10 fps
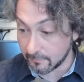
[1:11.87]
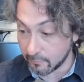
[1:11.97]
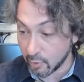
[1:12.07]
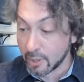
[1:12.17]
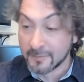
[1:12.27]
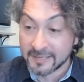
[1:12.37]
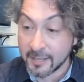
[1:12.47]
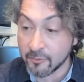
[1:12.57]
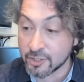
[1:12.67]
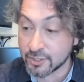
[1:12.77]
programming
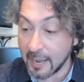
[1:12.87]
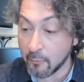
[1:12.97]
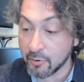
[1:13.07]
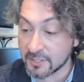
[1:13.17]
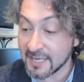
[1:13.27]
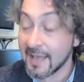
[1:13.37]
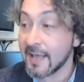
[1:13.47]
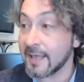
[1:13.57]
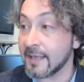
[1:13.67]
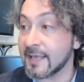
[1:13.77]
language output
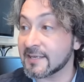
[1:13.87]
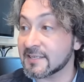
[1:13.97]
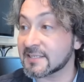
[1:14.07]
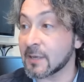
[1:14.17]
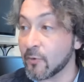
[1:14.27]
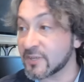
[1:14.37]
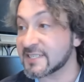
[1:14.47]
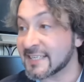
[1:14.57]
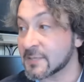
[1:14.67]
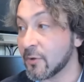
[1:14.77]
is somewhat
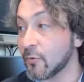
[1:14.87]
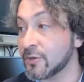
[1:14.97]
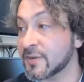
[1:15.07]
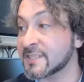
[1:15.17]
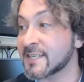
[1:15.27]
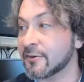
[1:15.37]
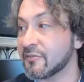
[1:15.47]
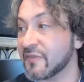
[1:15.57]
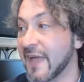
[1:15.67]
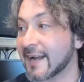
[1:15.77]
sensible when you consider
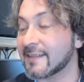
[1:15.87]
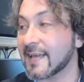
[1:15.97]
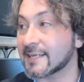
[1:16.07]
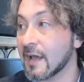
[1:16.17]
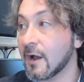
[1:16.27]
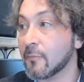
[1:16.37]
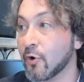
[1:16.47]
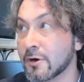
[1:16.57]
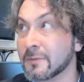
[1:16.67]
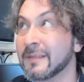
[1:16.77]
the fact that
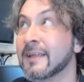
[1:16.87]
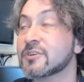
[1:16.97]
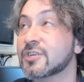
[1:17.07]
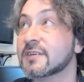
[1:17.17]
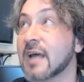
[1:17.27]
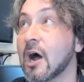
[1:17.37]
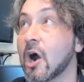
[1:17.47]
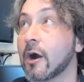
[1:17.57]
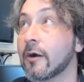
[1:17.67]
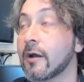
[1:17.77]
programming languages
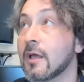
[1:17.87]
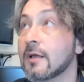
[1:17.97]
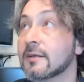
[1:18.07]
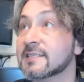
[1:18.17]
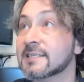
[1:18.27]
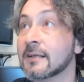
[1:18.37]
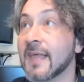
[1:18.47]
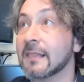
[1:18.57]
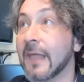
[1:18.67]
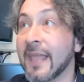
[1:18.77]
are
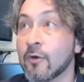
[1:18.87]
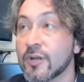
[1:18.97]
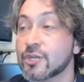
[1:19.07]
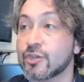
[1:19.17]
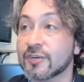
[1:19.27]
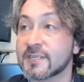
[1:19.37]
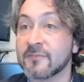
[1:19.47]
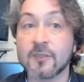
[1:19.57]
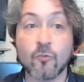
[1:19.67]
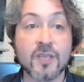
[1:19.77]
still a language. They're
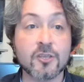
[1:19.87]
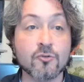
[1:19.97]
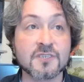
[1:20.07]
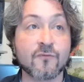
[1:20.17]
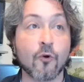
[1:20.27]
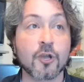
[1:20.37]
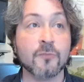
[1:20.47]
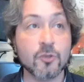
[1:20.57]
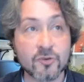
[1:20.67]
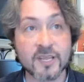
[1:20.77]
something that we use for
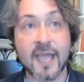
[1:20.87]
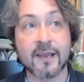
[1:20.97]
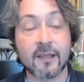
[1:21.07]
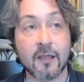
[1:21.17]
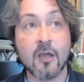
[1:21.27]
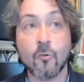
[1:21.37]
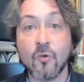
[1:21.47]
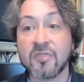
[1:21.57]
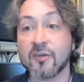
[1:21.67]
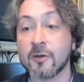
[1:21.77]
communicating
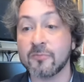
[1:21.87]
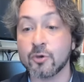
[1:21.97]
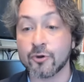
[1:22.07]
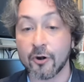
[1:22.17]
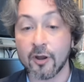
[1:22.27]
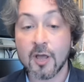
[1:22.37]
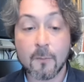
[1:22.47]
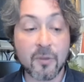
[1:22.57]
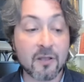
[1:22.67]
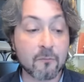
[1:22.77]
with the computer,
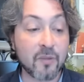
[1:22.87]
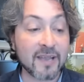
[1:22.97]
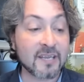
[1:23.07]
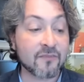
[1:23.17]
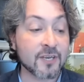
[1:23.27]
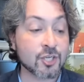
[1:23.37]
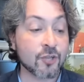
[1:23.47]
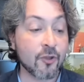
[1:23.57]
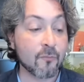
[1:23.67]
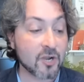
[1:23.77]
but by
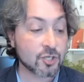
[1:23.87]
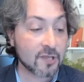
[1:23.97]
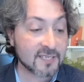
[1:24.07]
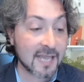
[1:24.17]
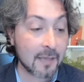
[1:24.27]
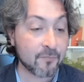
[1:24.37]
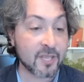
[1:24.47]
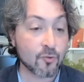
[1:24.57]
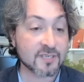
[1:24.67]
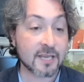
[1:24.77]
definition, they're much less
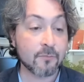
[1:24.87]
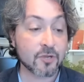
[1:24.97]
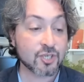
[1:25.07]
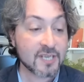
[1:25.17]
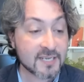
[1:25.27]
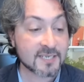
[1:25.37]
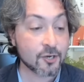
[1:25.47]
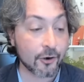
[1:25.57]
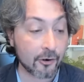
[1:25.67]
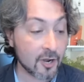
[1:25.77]
ambiguous and much
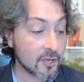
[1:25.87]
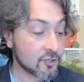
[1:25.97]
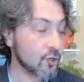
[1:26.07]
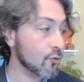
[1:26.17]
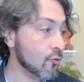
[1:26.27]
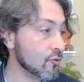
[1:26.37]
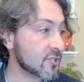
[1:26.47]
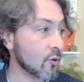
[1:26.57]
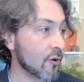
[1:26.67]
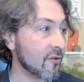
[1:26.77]
easier to
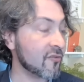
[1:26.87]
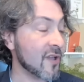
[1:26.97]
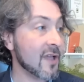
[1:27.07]
sort of